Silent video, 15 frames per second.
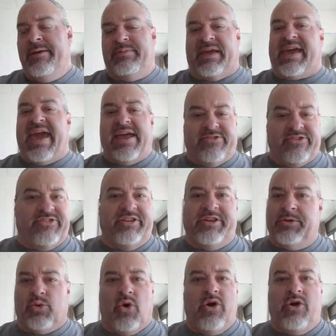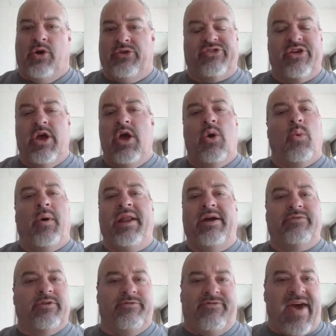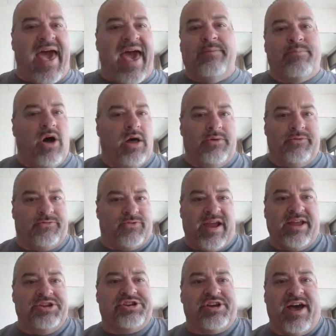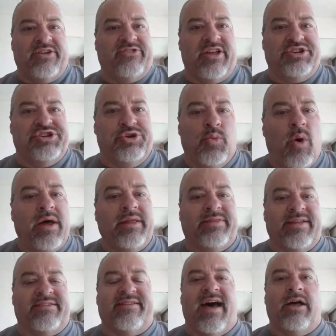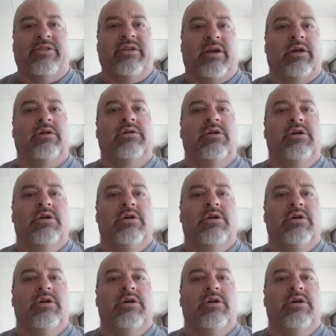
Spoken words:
the Kansas City Royals, whatever vagabond franchise that you want that's out there.